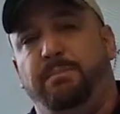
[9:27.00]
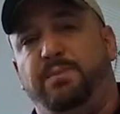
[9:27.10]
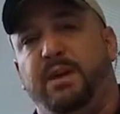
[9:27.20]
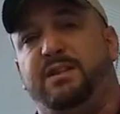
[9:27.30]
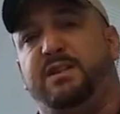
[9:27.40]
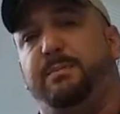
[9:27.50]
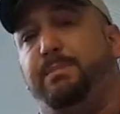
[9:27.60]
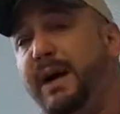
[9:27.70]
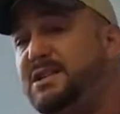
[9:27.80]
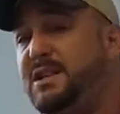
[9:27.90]
It's the
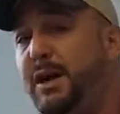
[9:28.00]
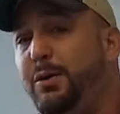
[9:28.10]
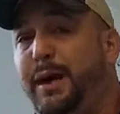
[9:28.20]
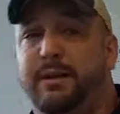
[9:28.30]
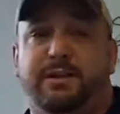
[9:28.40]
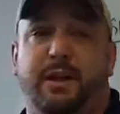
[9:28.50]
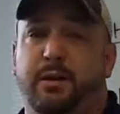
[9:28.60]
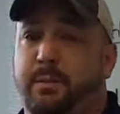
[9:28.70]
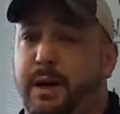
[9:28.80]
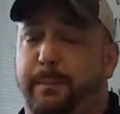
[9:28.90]
best loan out there,
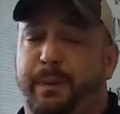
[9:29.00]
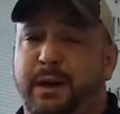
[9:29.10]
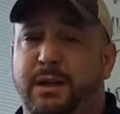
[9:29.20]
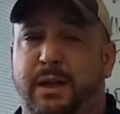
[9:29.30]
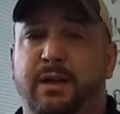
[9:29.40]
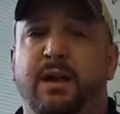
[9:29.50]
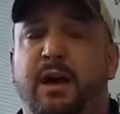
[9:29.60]
in my opinion.